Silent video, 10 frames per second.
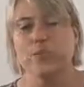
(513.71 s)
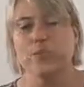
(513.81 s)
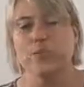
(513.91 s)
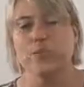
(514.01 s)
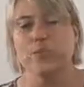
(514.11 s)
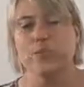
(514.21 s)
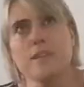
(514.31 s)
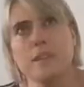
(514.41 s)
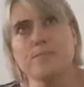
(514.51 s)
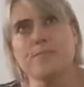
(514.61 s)

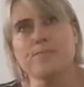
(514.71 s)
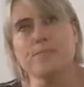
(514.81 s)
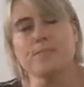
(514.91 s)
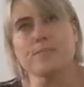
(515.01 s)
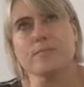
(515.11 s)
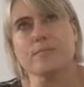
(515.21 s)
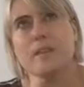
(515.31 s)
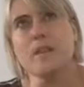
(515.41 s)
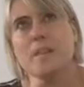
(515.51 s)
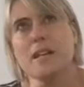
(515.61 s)
The other theme
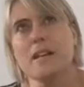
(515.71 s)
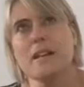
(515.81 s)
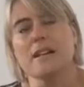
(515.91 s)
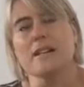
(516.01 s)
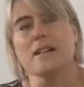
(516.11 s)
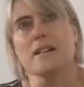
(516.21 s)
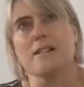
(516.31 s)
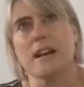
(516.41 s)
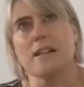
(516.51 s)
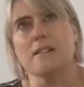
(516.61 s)
for me
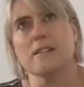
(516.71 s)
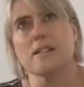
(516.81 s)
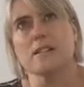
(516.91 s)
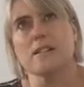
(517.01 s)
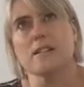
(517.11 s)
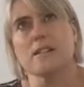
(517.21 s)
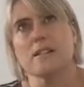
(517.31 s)
is around,